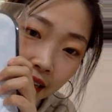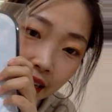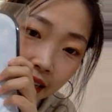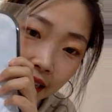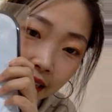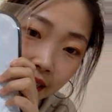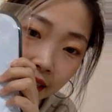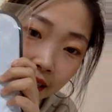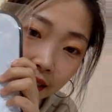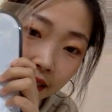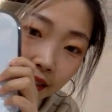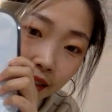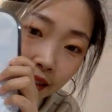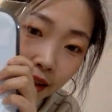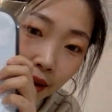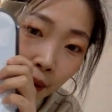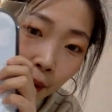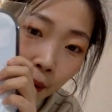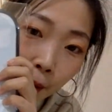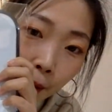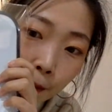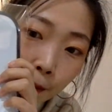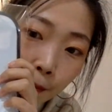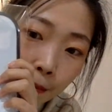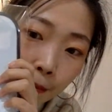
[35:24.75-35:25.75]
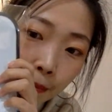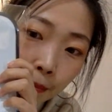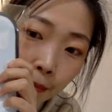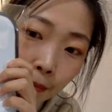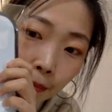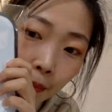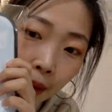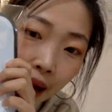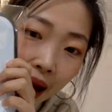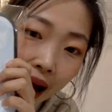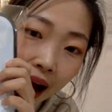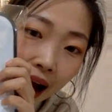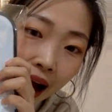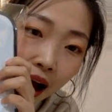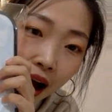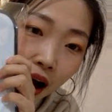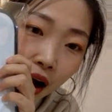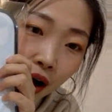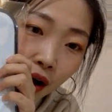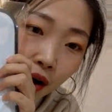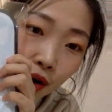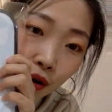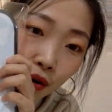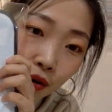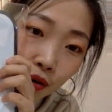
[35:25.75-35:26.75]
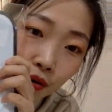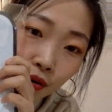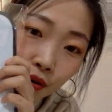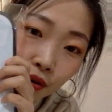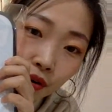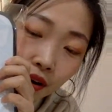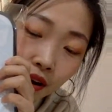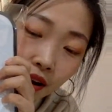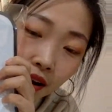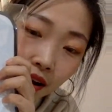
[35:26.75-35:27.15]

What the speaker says: It's bao.